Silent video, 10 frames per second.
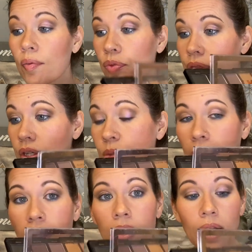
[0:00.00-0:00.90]
This
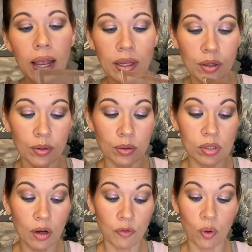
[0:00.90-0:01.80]
palette I used
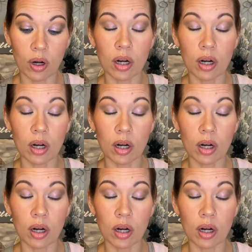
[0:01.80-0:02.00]
for